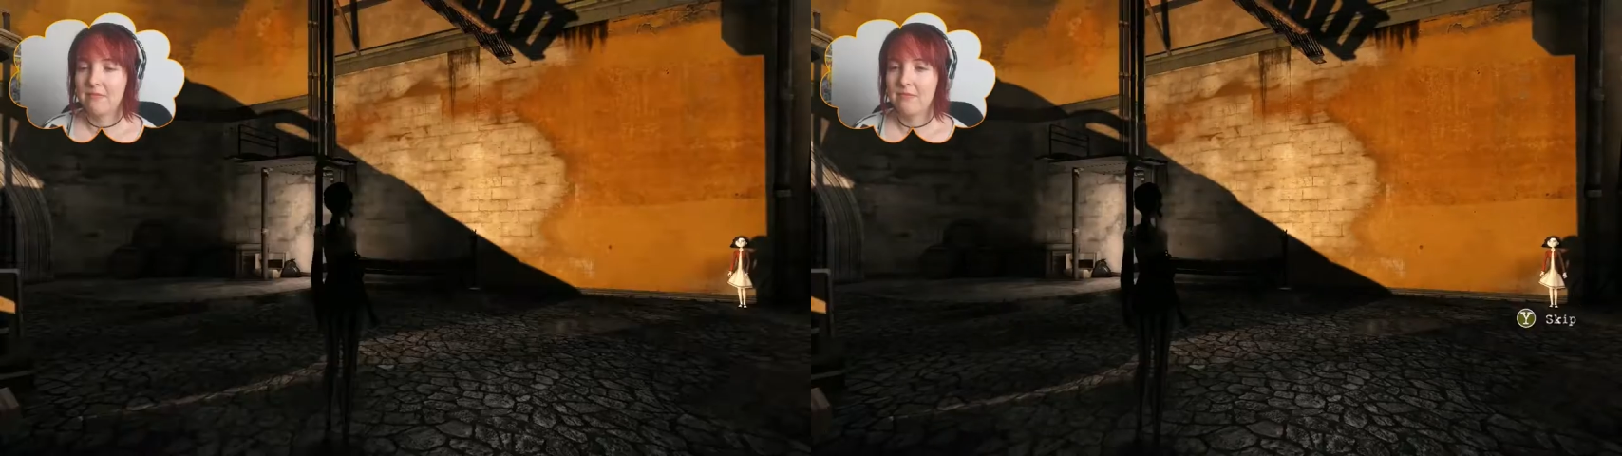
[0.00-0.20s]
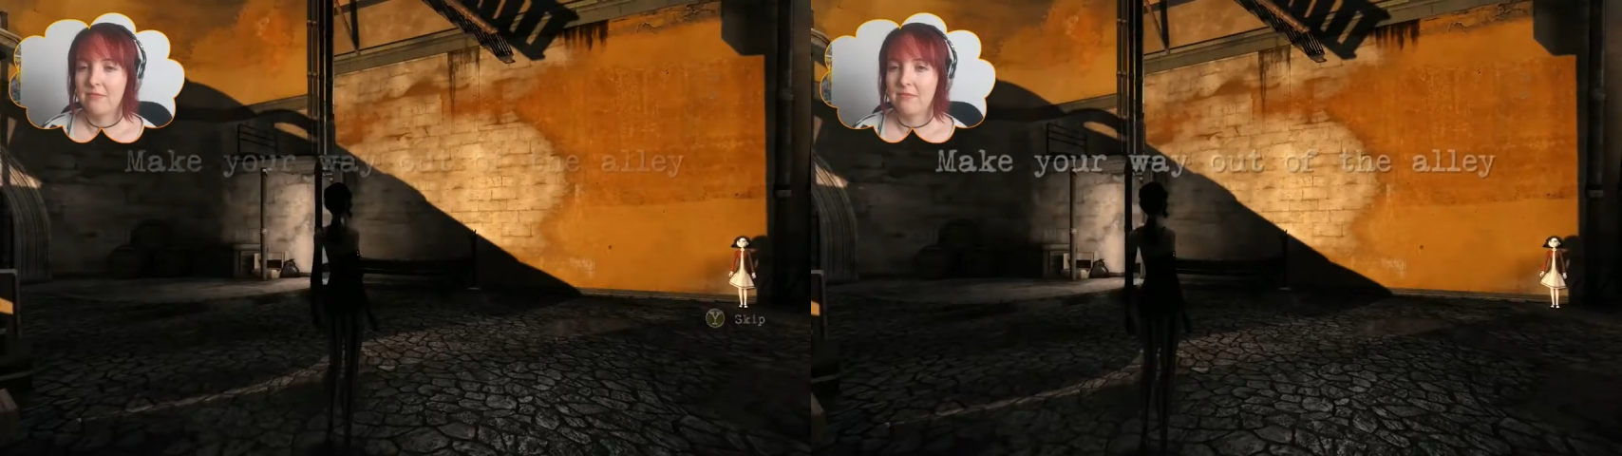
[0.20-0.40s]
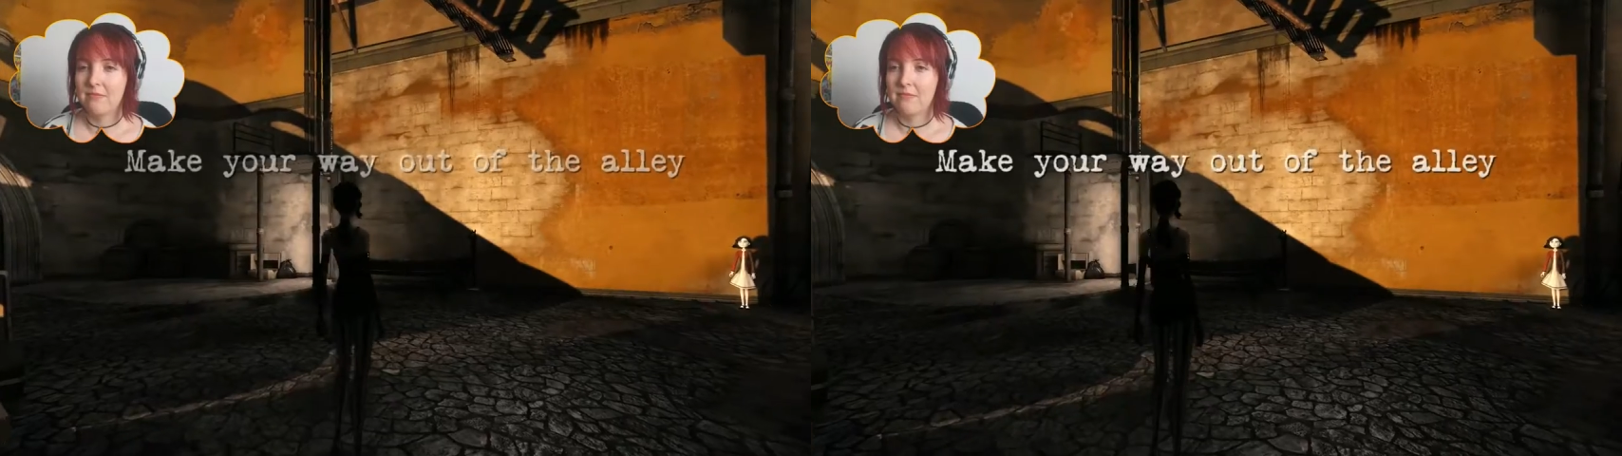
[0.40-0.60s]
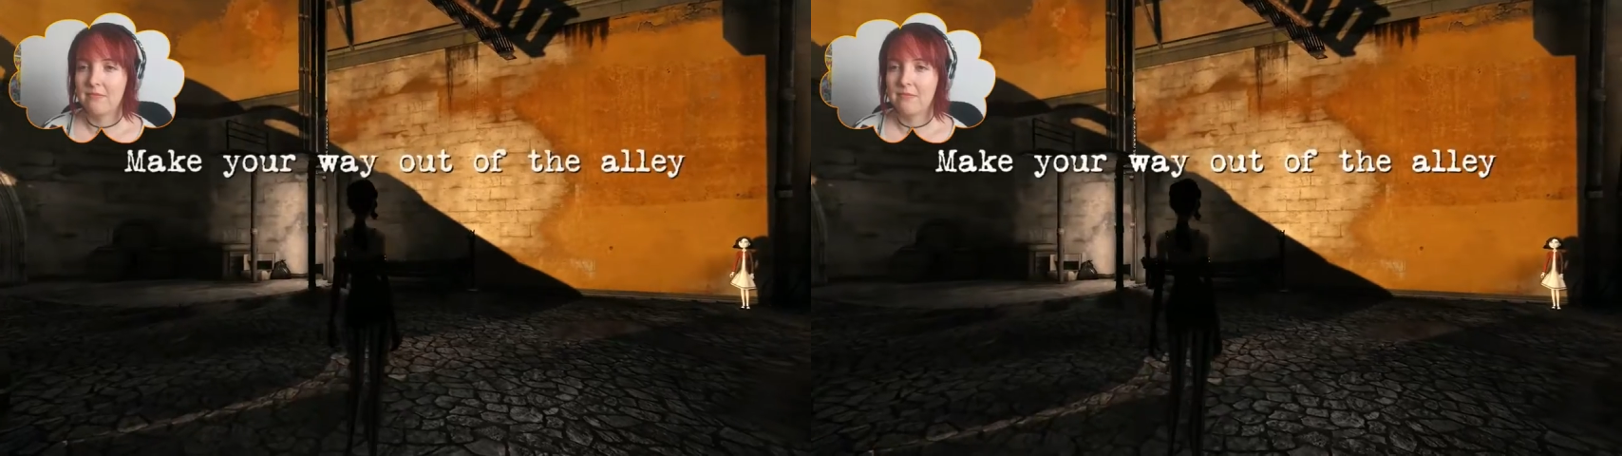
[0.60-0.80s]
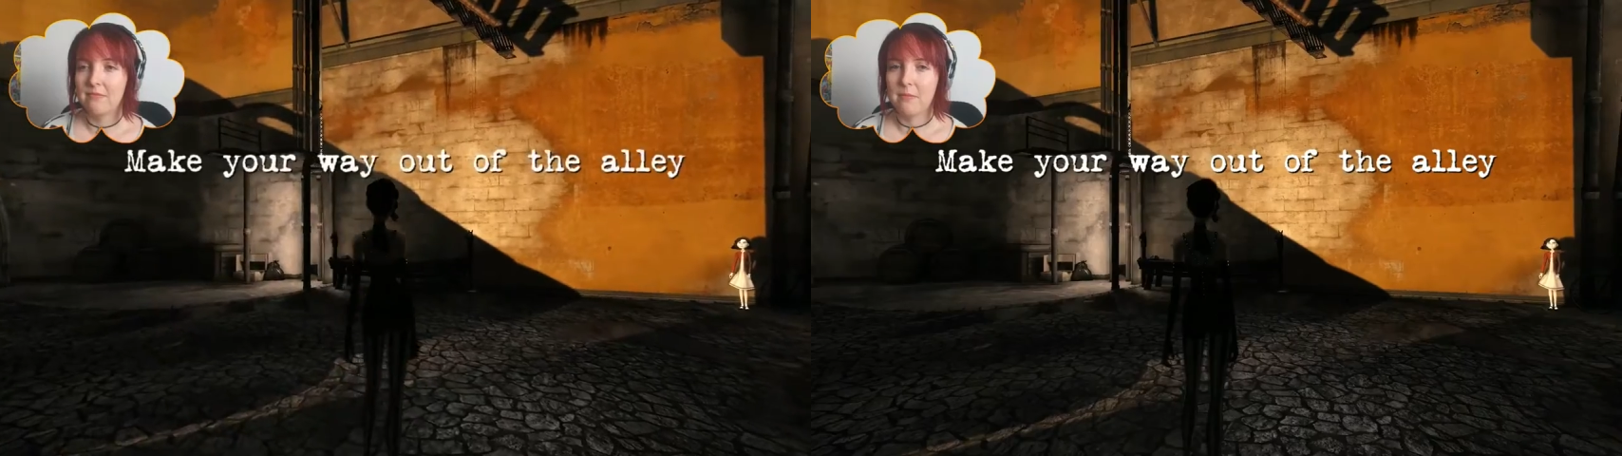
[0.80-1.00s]

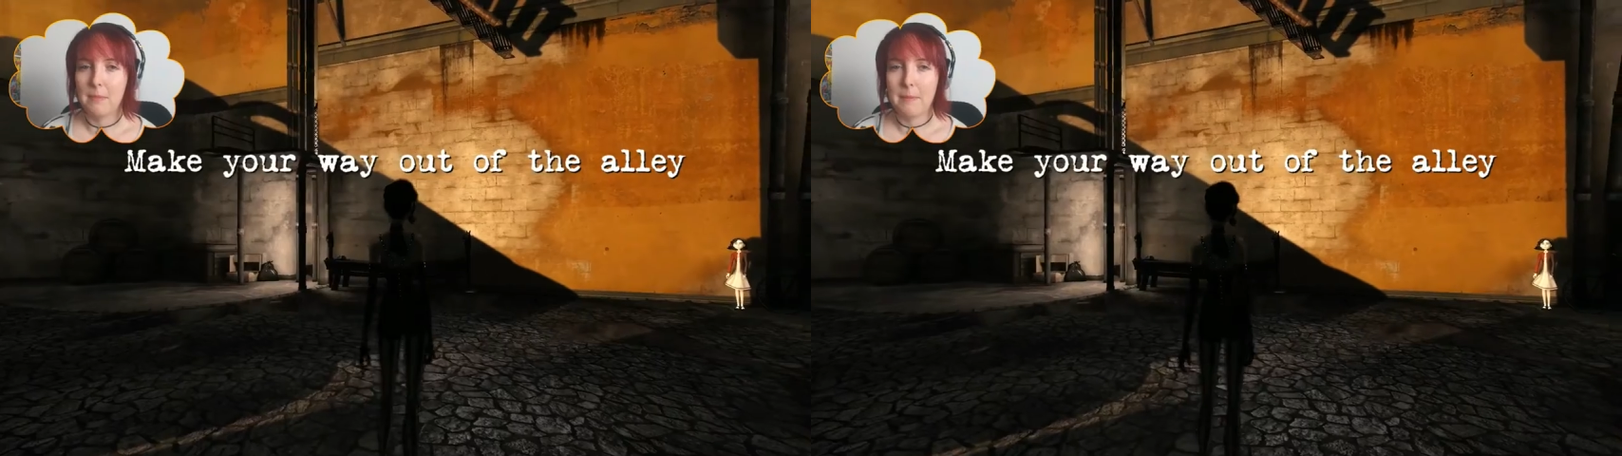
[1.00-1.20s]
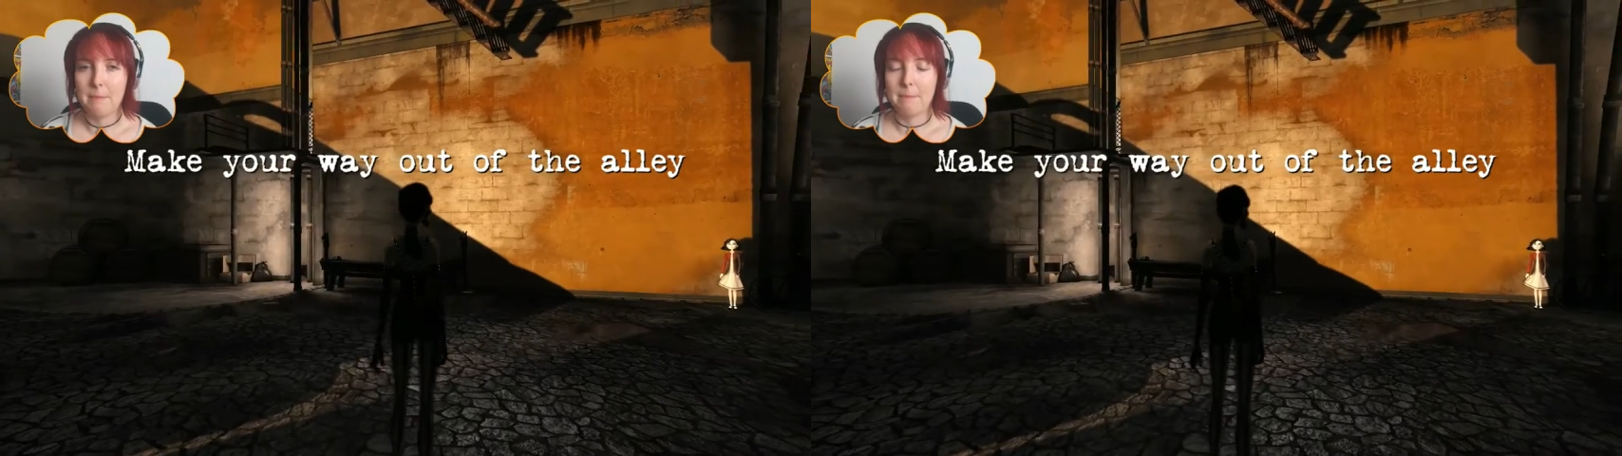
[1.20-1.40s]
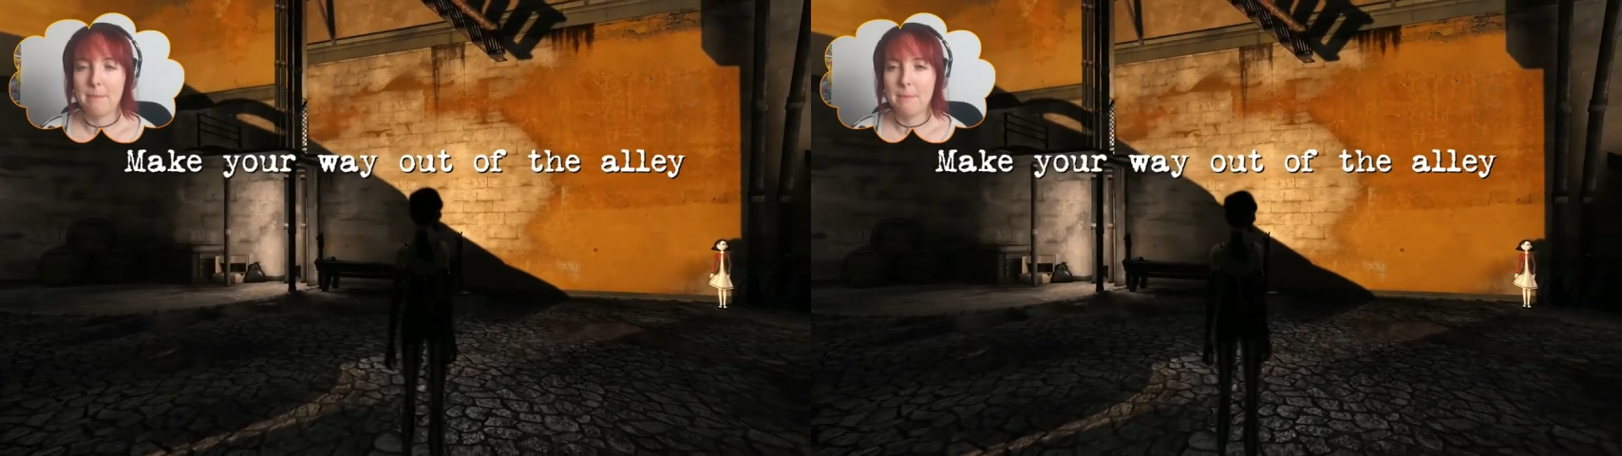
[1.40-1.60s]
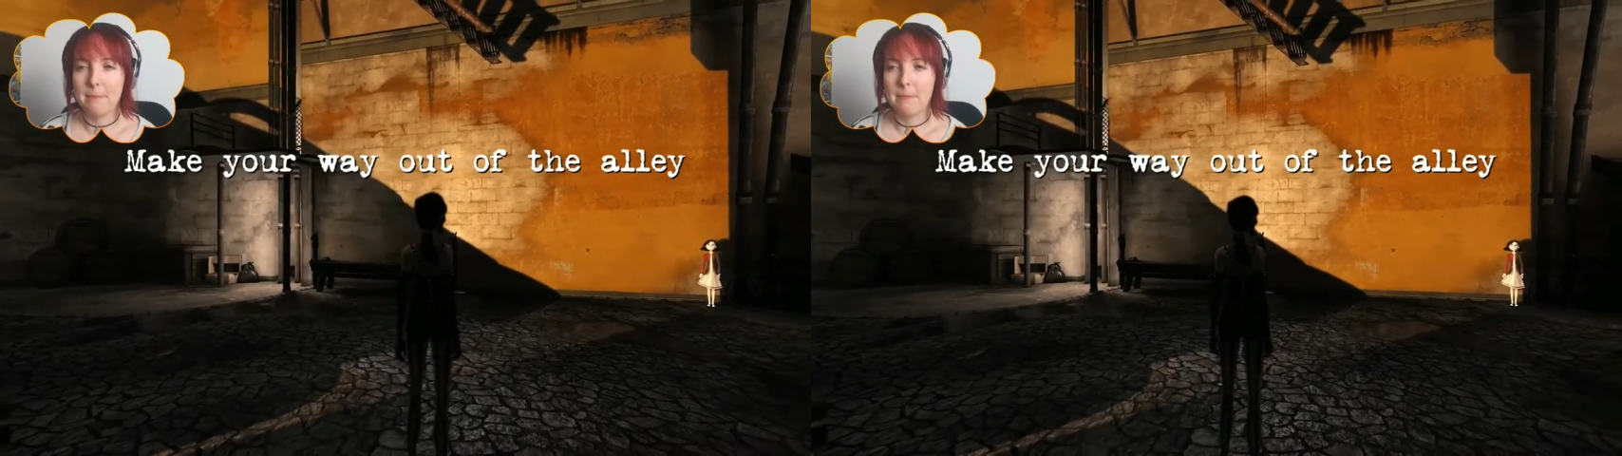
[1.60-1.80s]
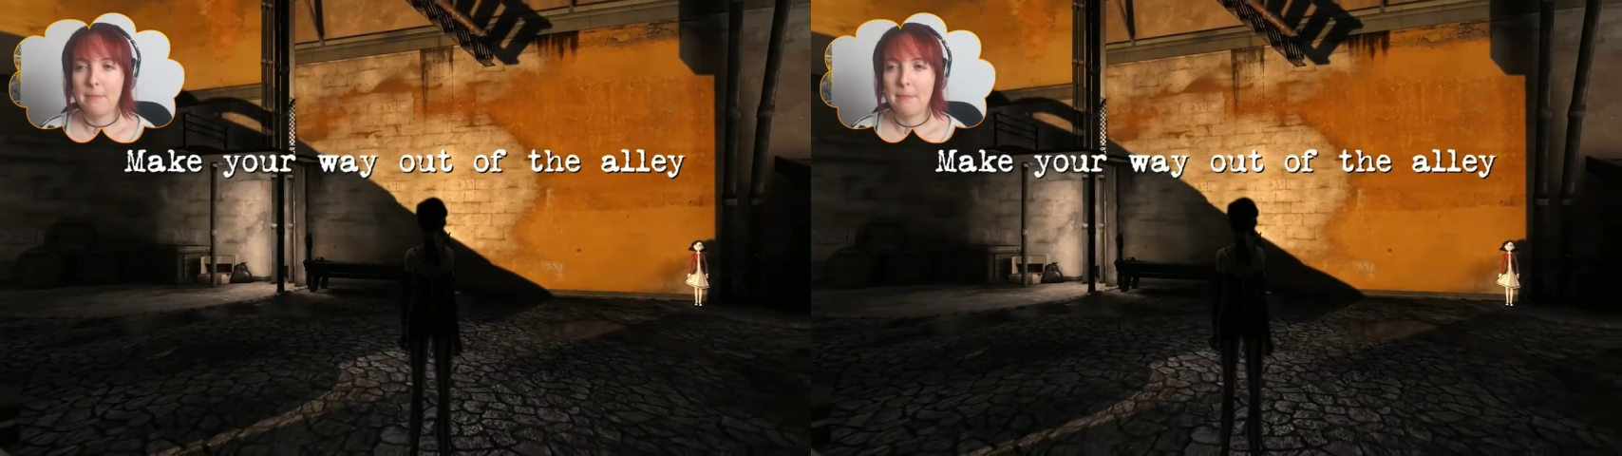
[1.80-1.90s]
[no speech]